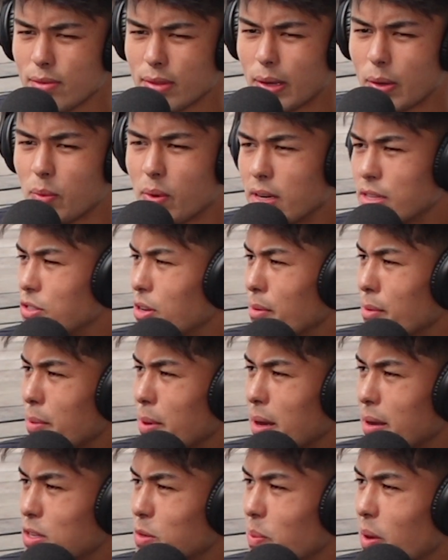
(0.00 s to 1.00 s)
even like want to do
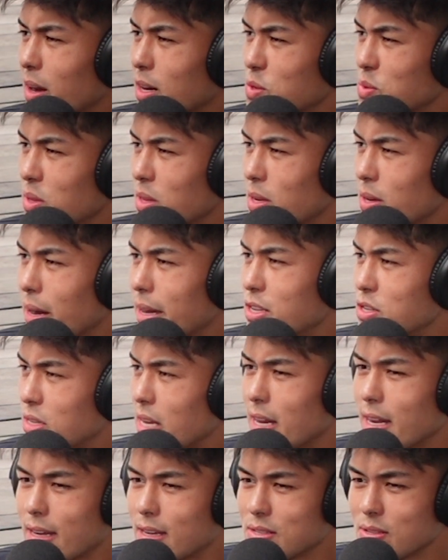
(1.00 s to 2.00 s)
MMA, to be honest with you. I just
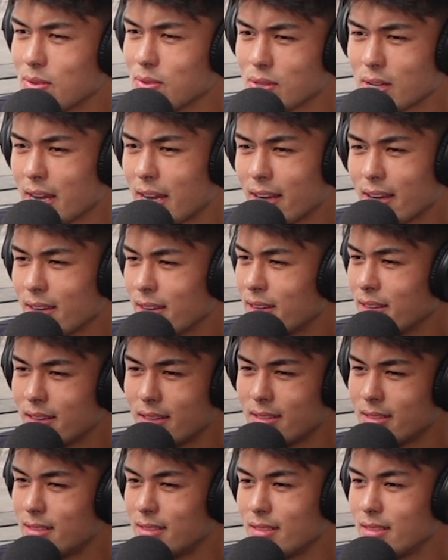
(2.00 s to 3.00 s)
did it because it was like,
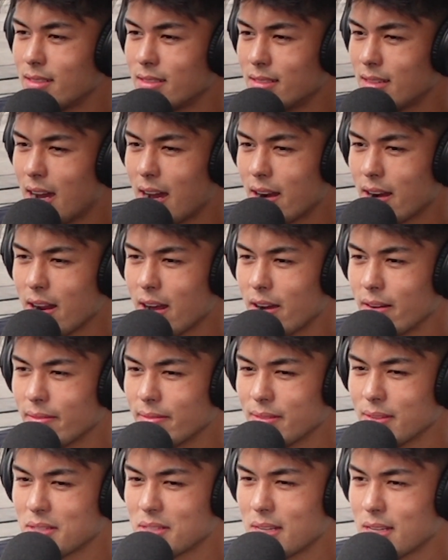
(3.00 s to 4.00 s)
I don't know,
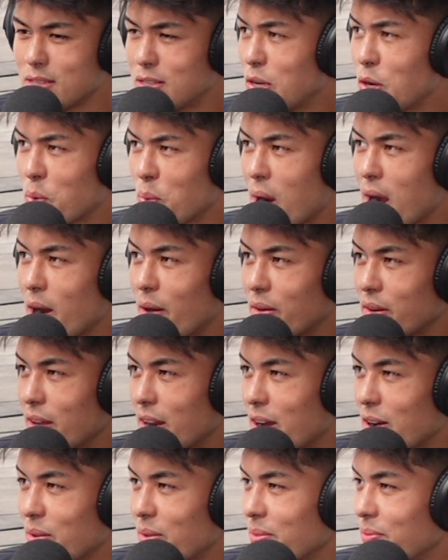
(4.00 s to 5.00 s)
it's year round,
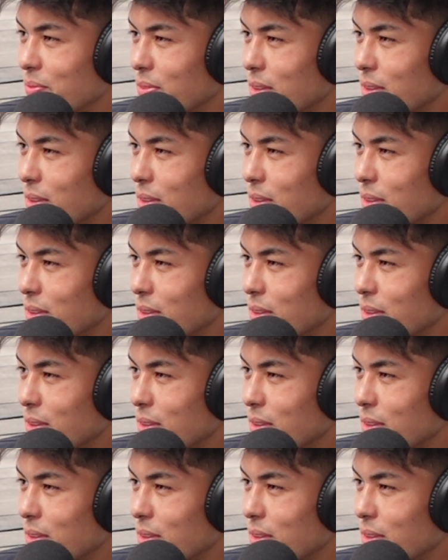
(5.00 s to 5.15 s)
you know.